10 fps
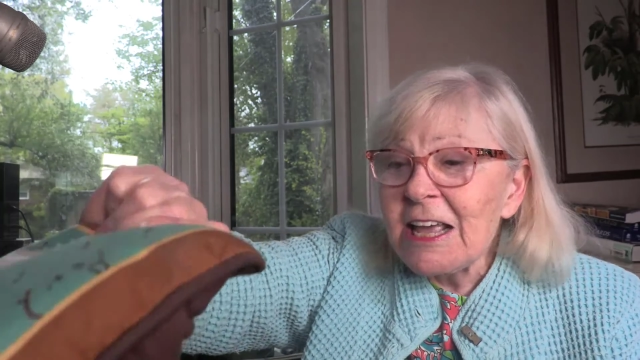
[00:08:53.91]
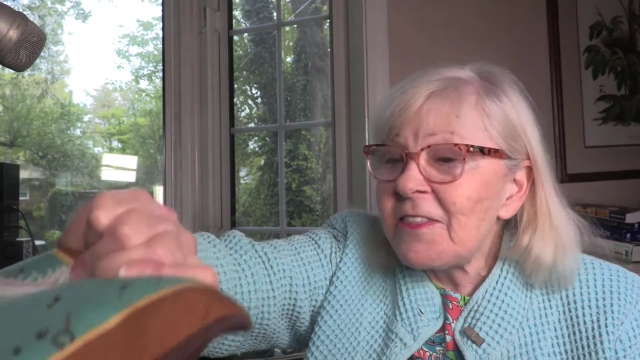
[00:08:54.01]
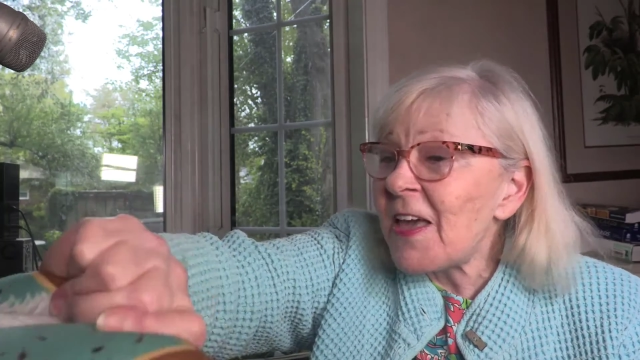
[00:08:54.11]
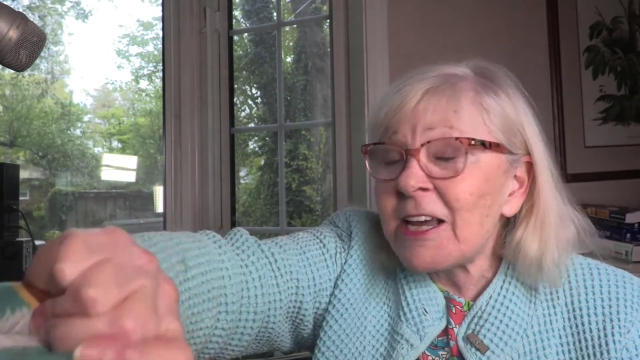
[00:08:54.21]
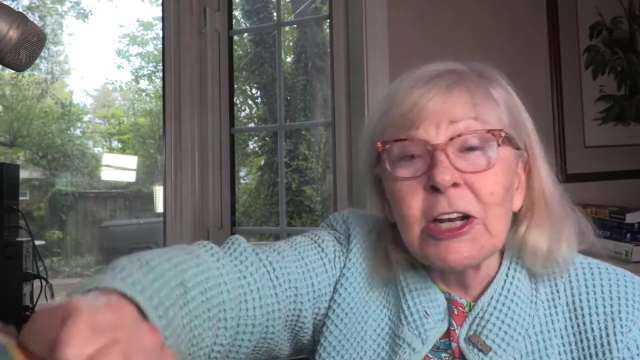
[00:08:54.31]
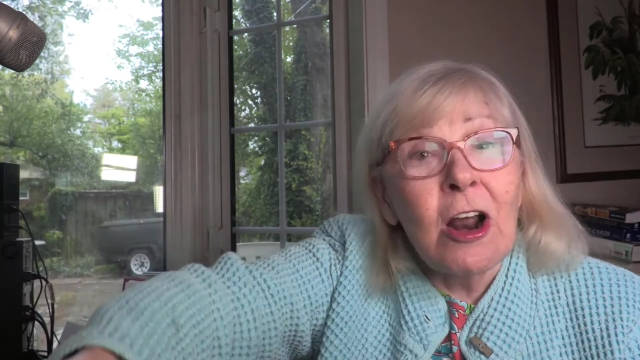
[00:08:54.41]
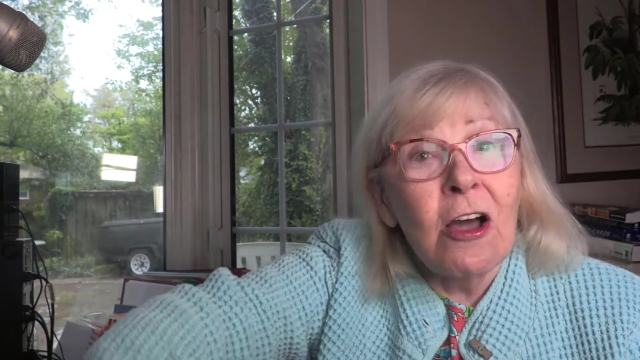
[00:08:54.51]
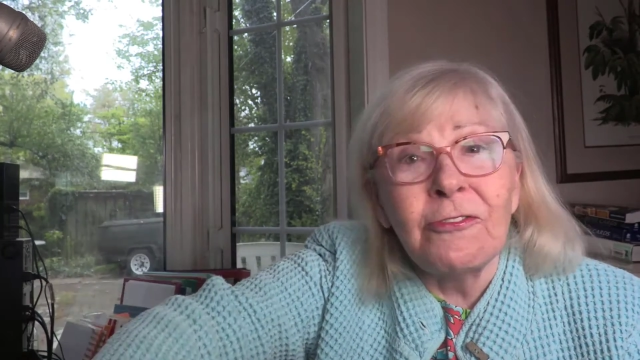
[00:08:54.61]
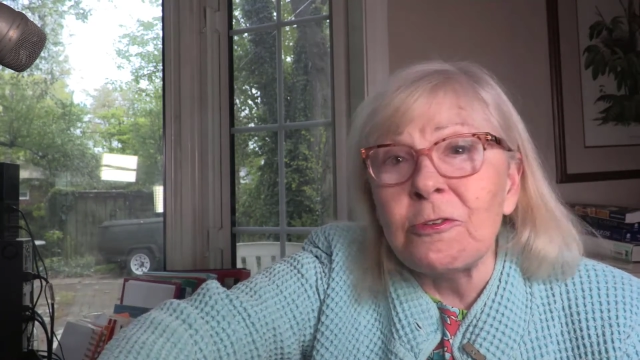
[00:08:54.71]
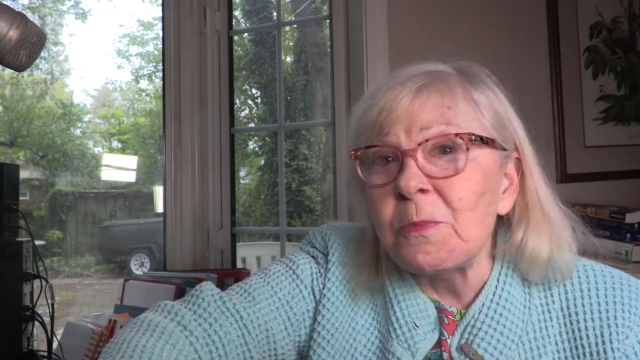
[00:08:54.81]
they could
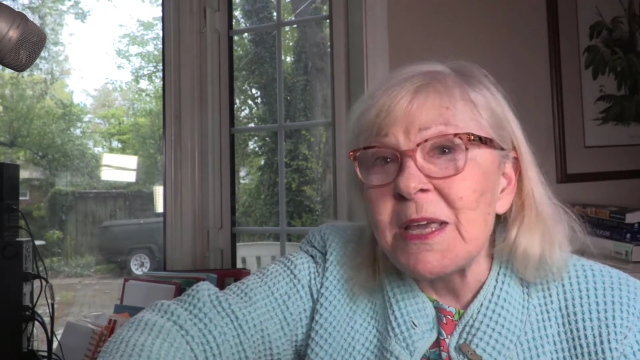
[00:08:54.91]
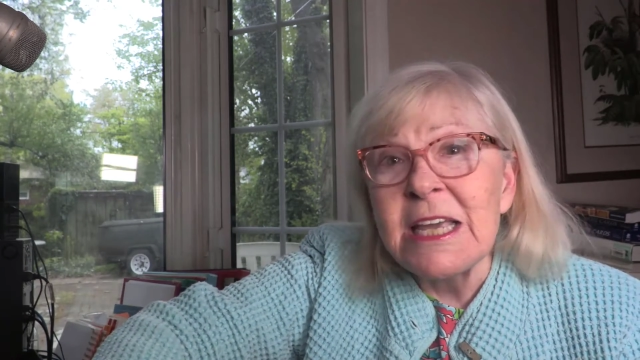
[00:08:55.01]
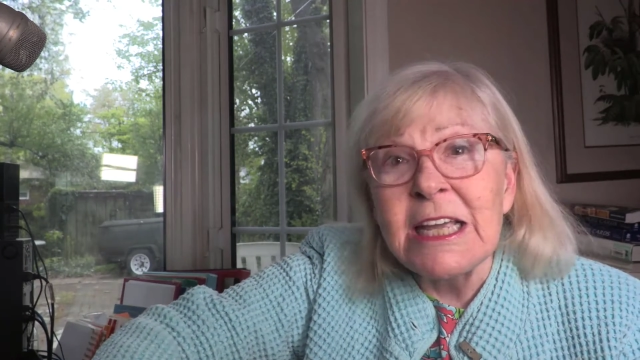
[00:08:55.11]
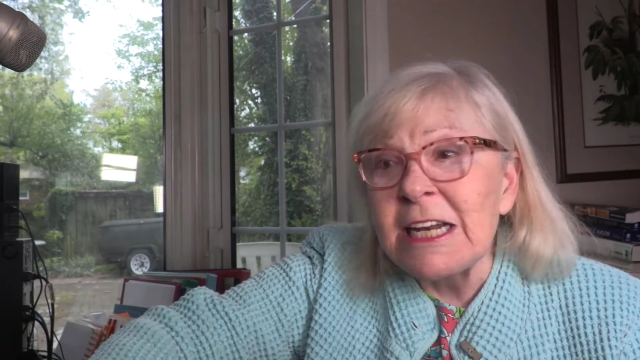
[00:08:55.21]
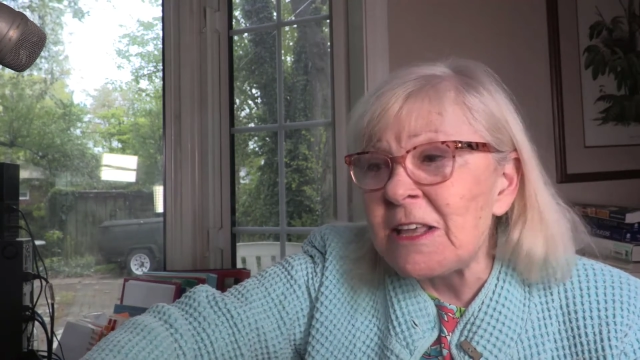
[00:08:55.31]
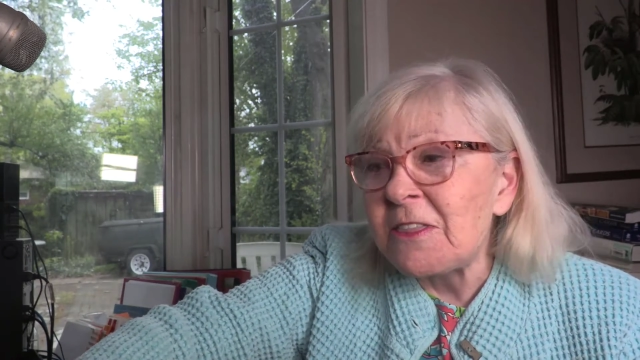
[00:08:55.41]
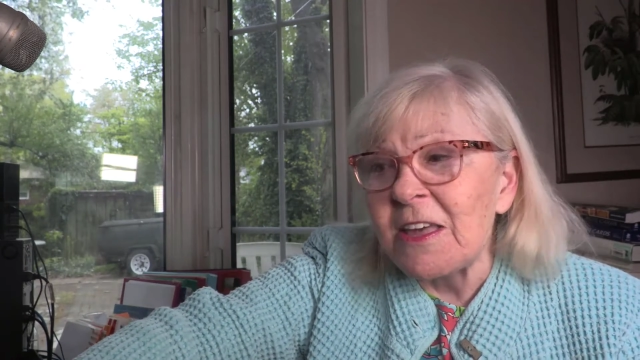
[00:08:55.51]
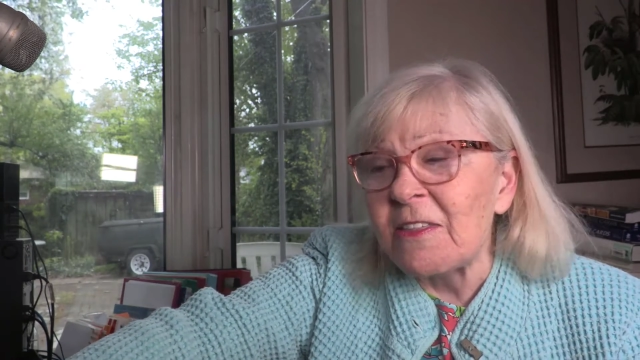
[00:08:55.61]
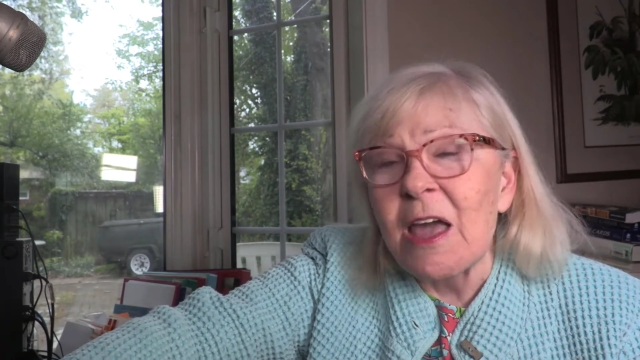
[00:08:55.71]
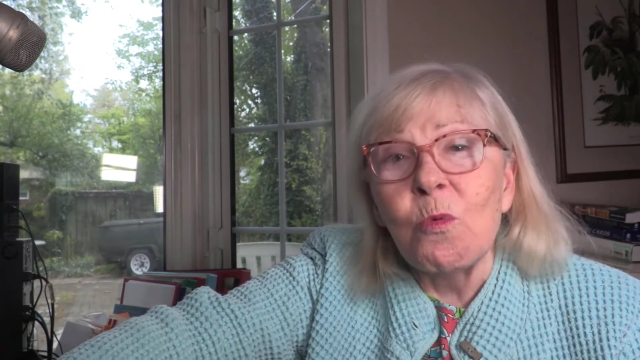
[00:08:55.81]
offer me
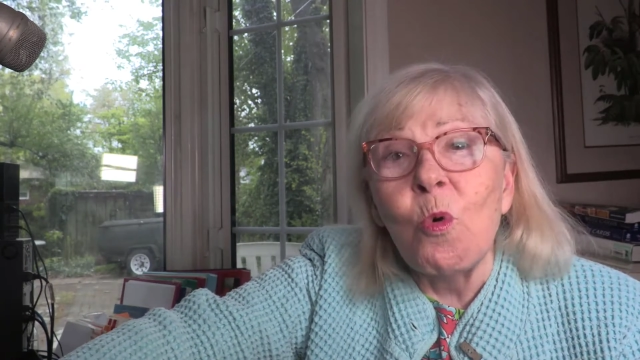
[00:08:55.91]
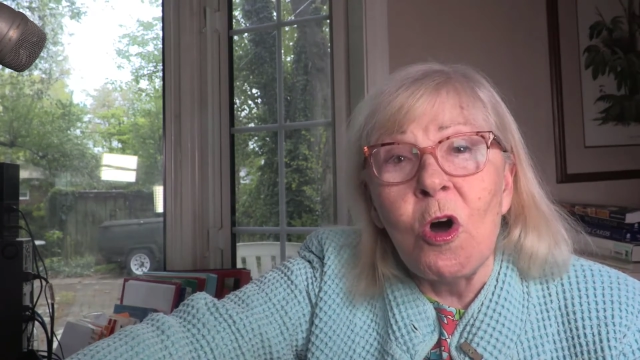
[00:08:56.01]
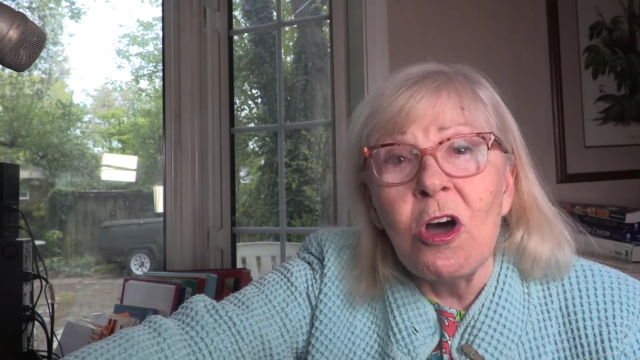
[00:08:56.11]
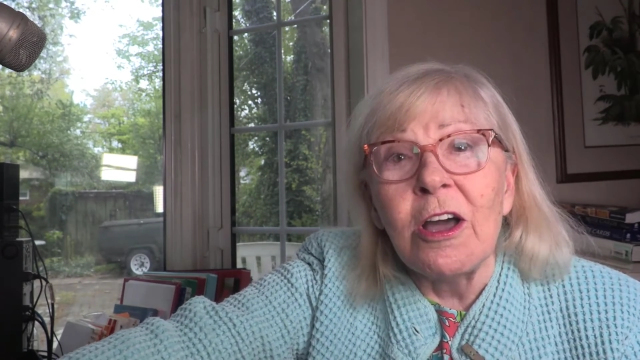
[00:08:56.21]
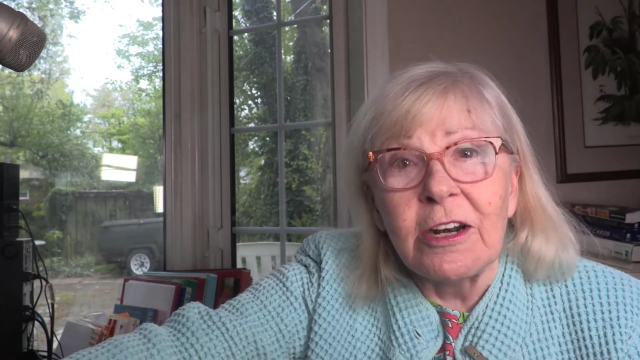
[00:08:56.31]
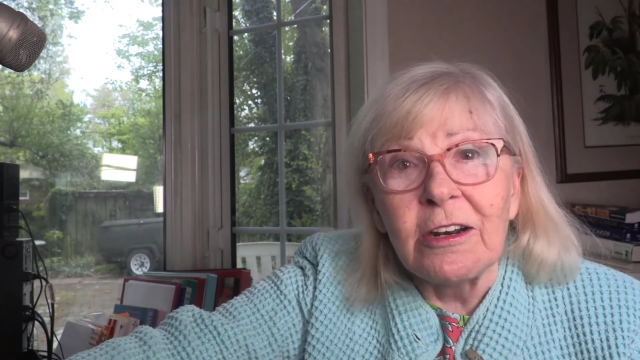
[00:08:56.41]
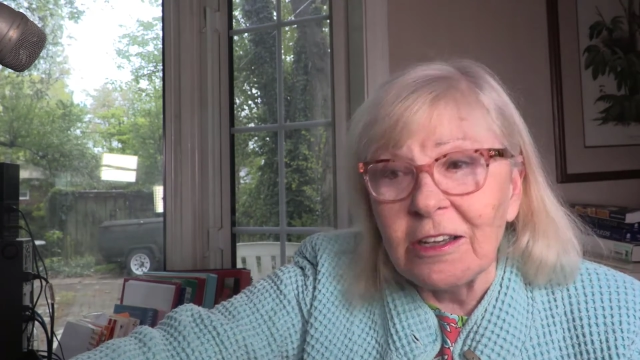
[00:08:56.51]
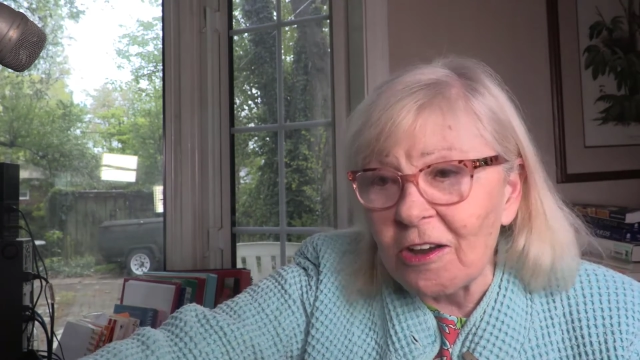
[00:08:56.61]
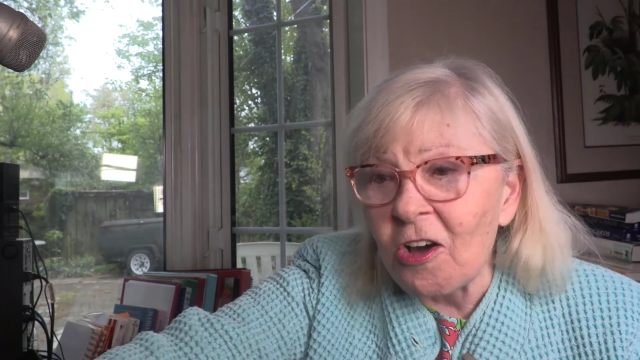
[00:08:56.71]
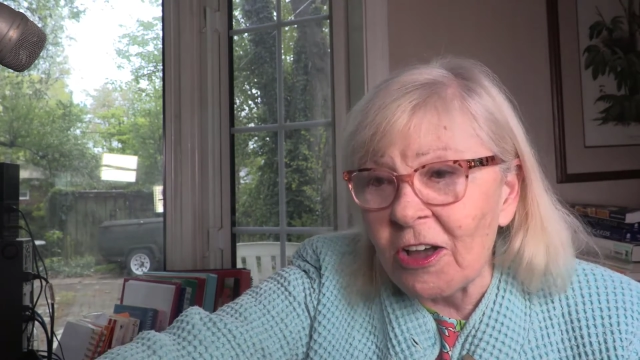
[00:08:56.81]
anything they want
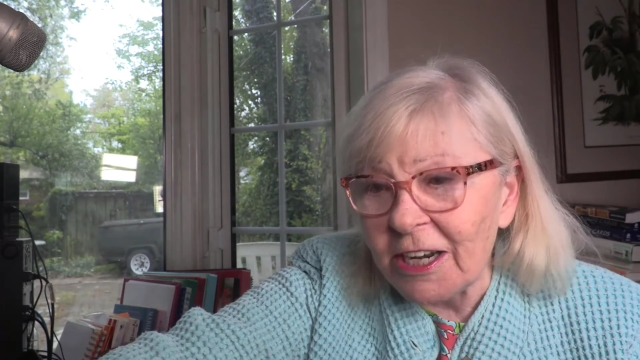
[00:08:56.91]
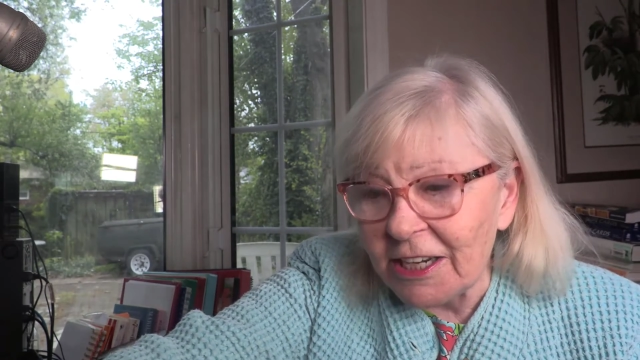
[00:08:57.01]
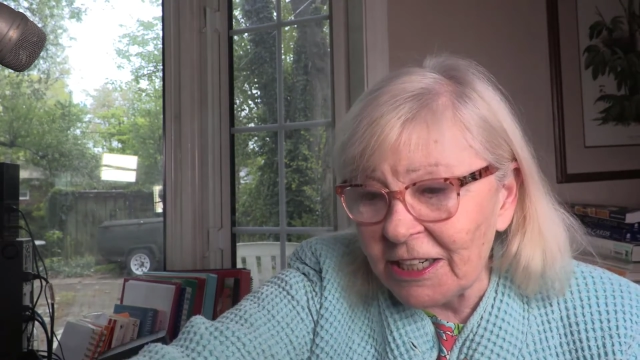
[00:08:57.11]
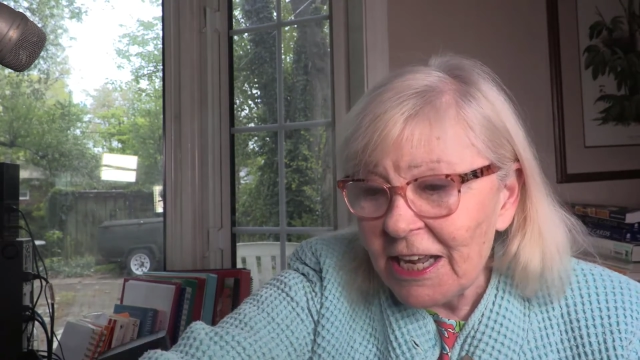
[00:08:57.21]
on it.